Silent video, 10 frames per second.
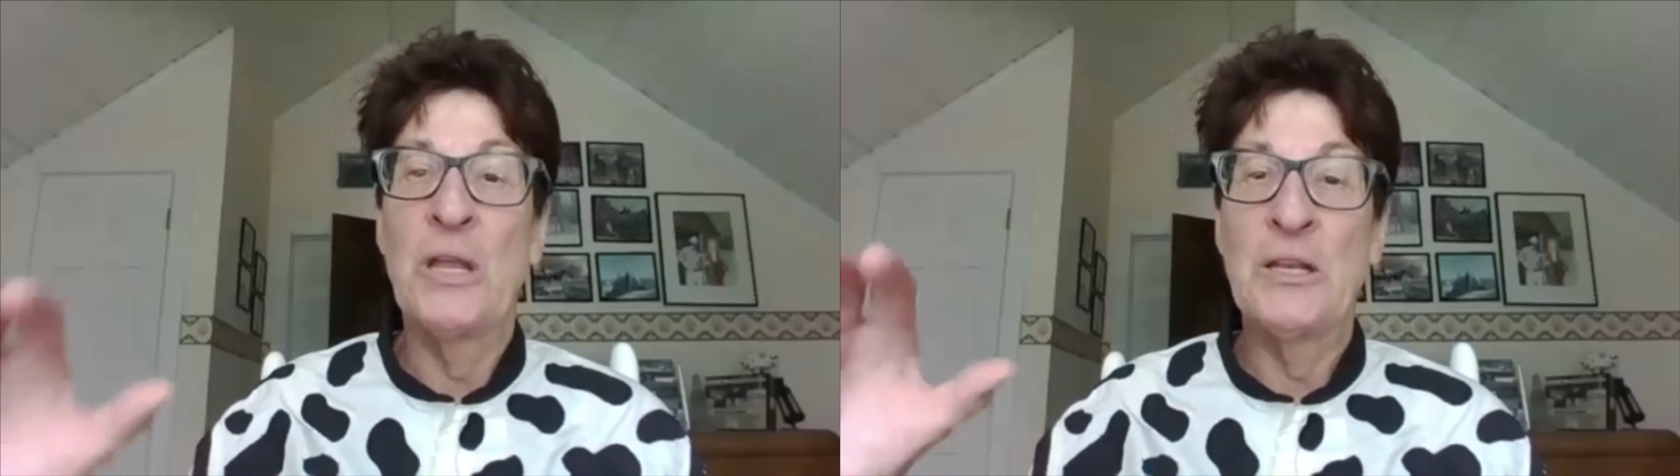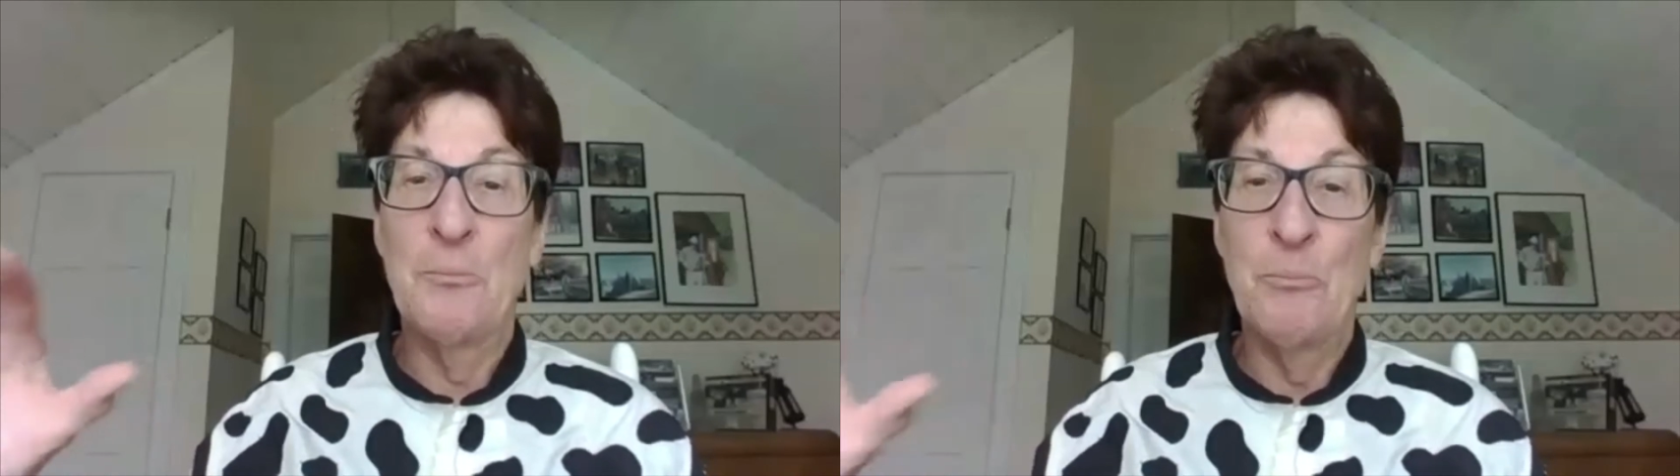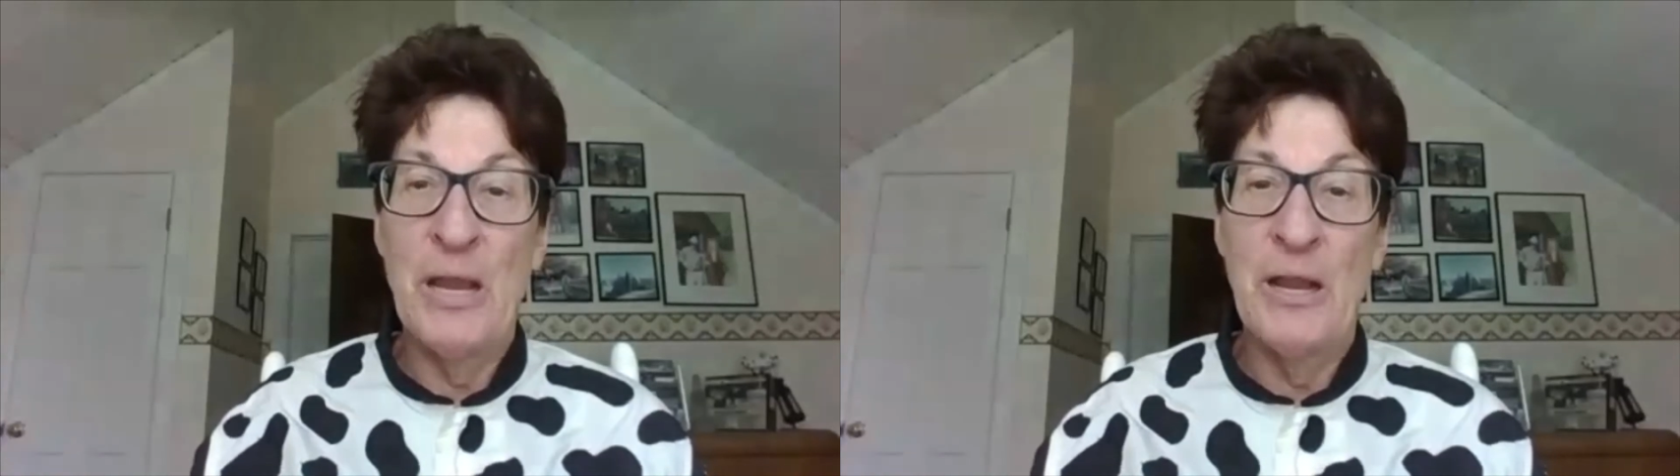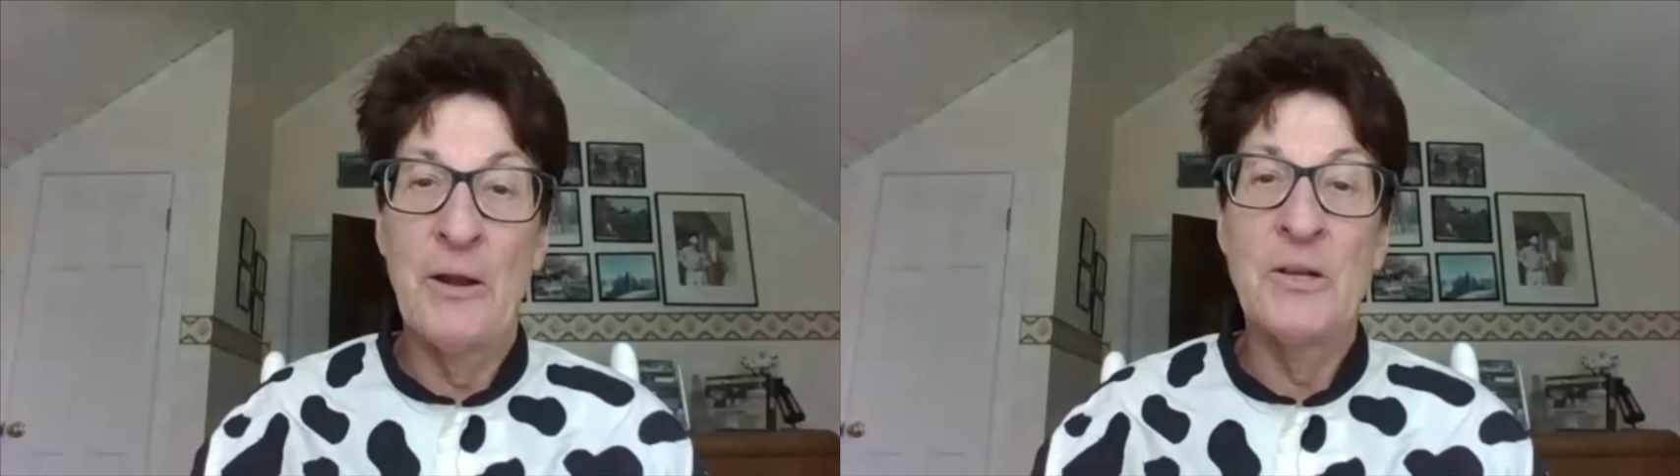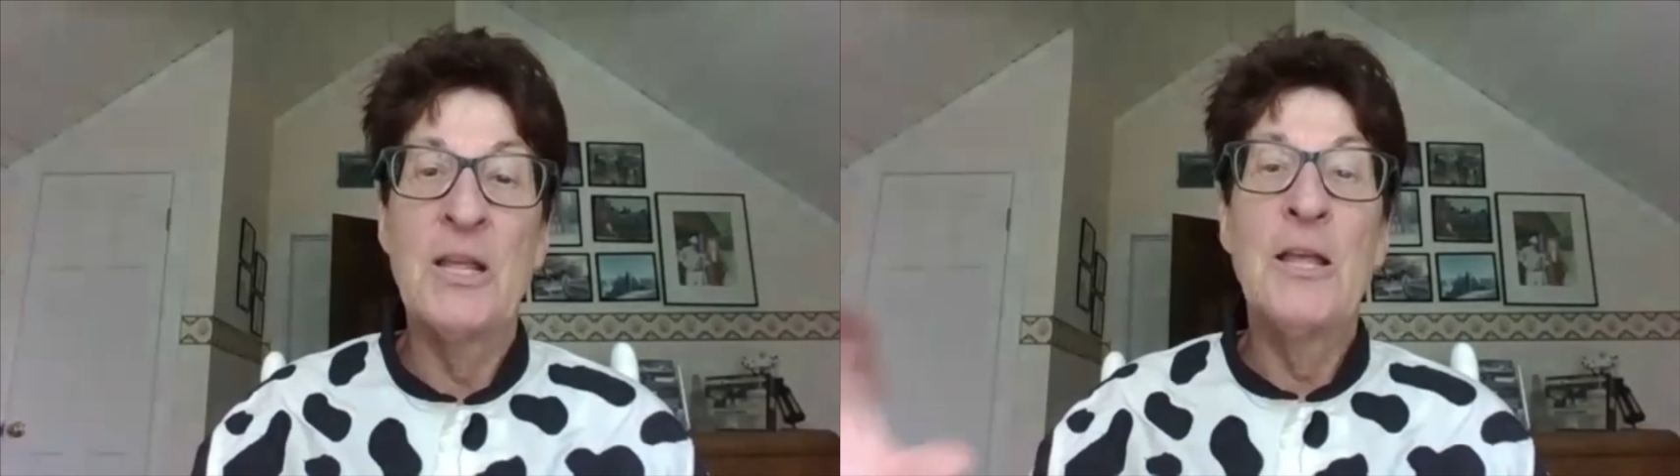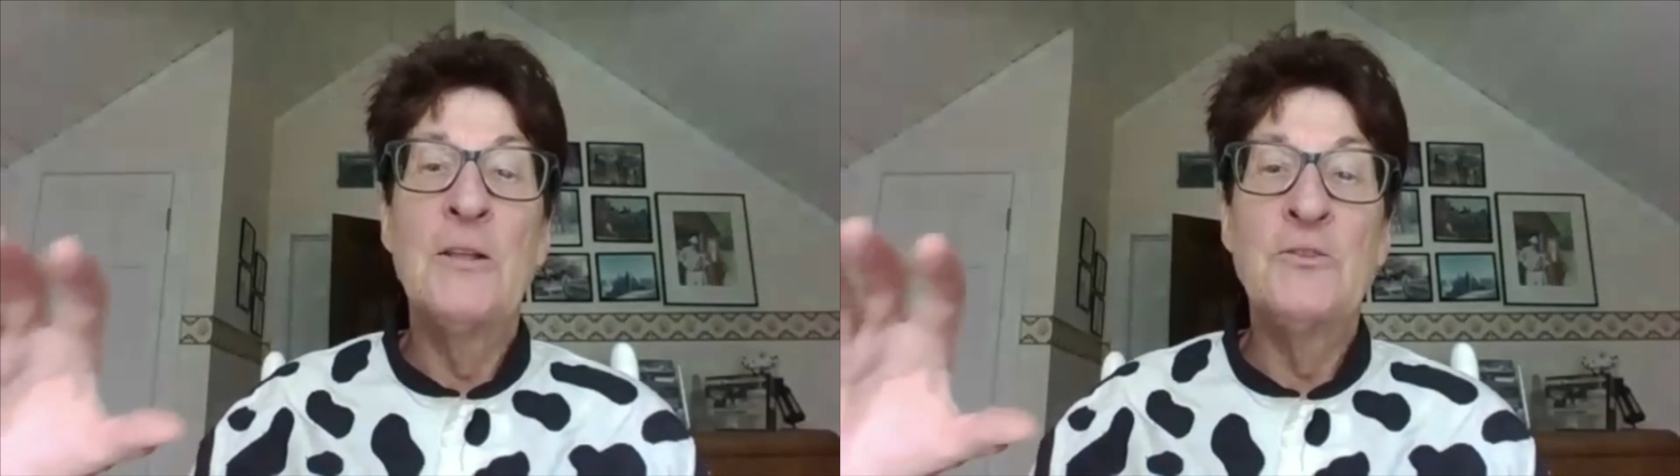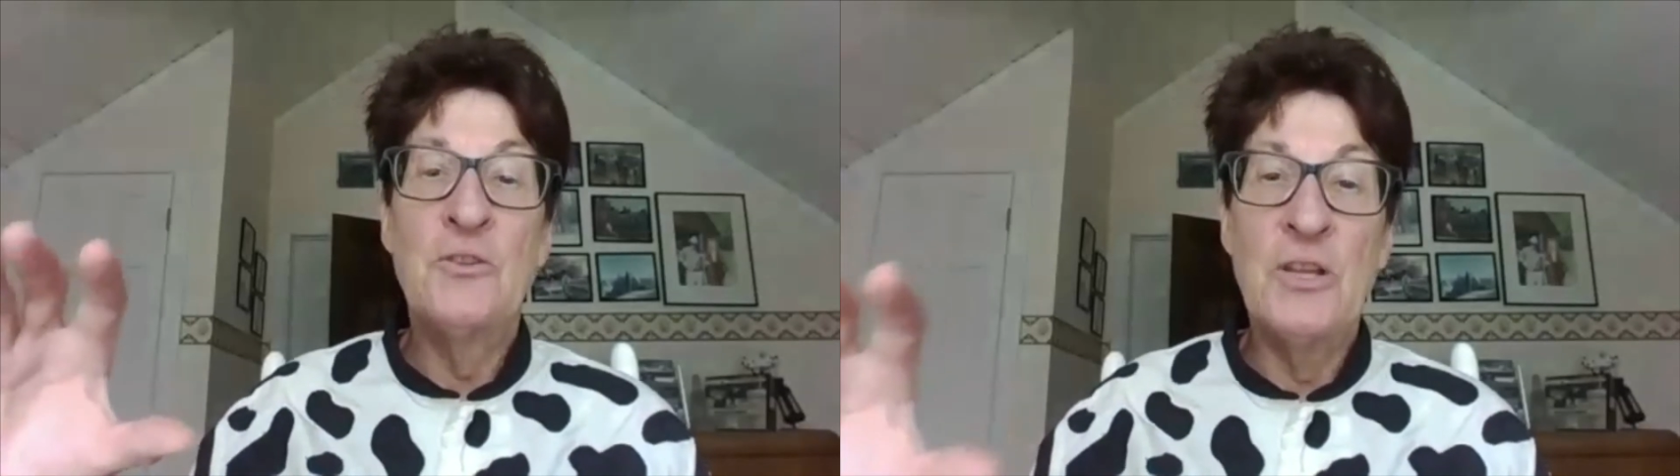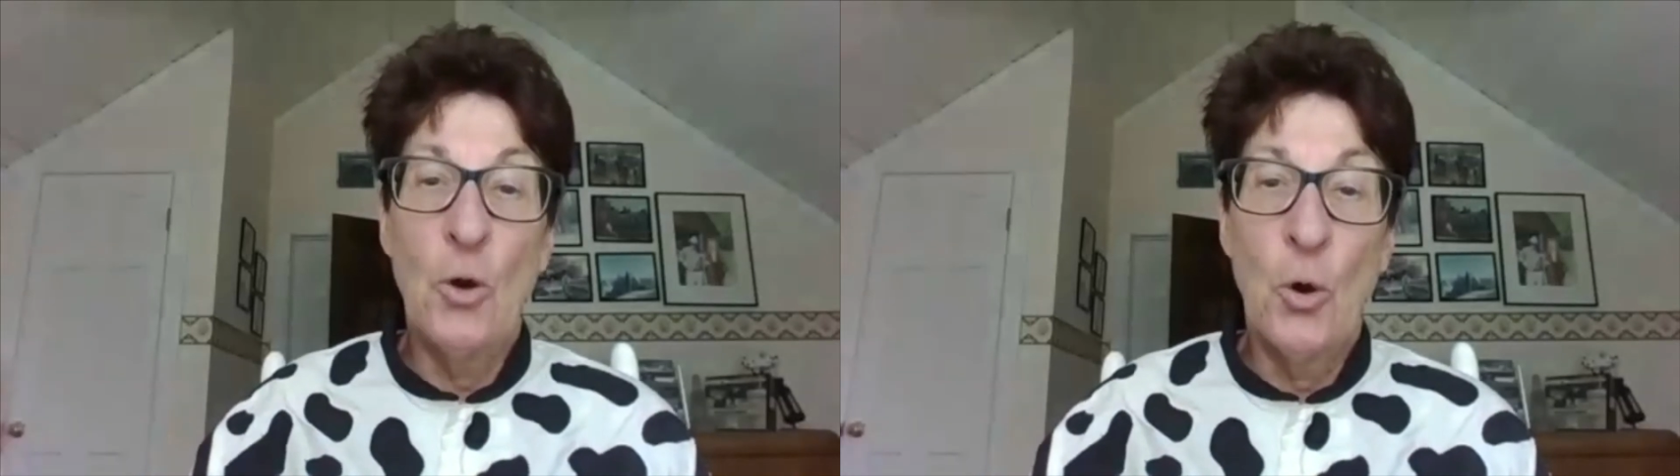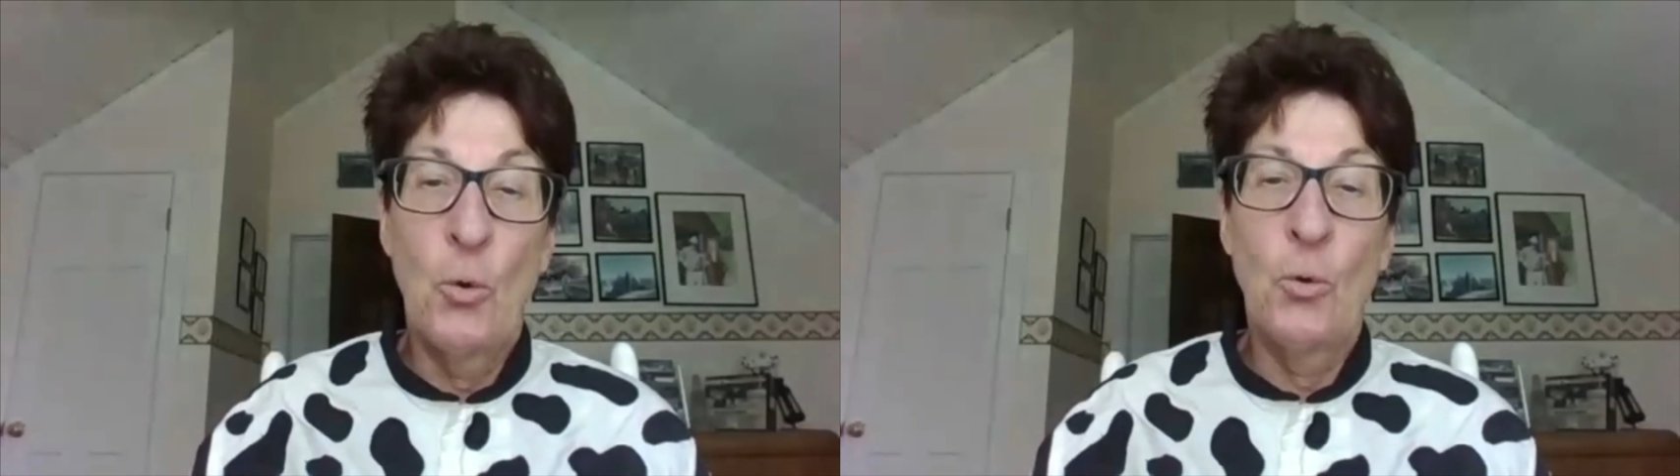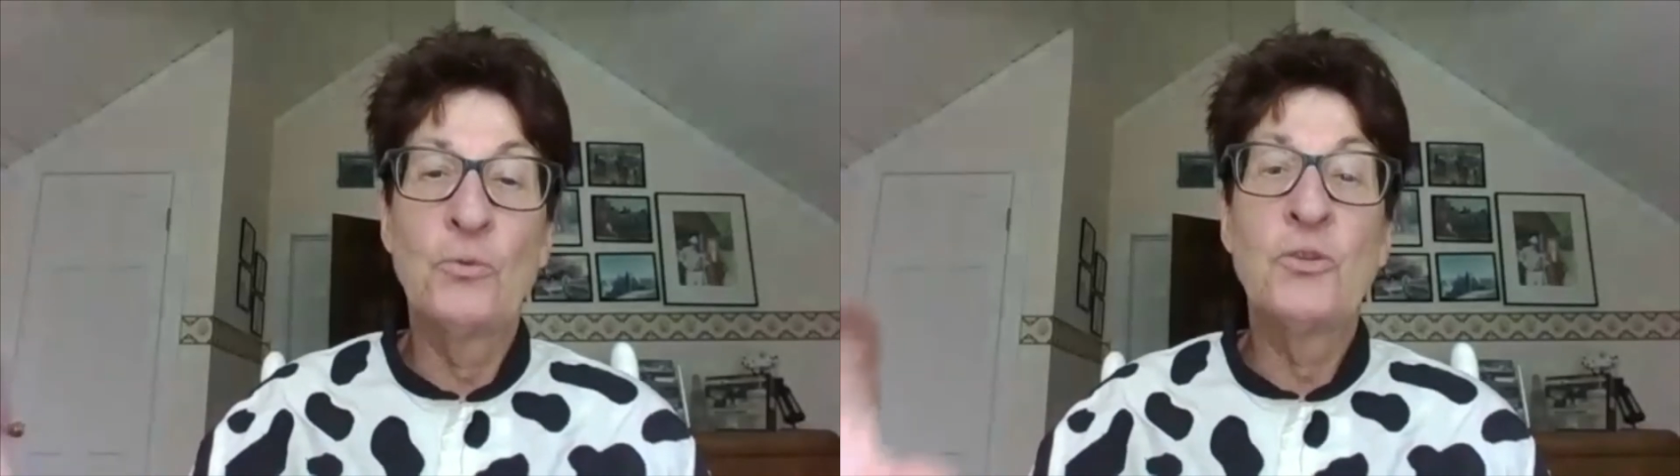compared to the
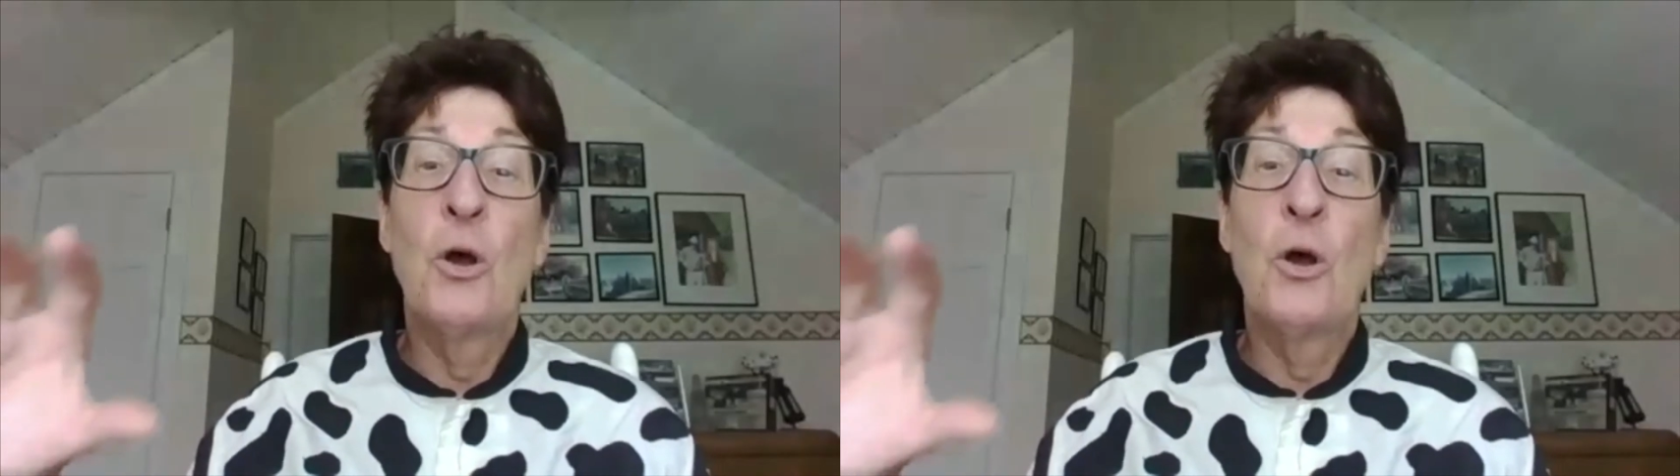old,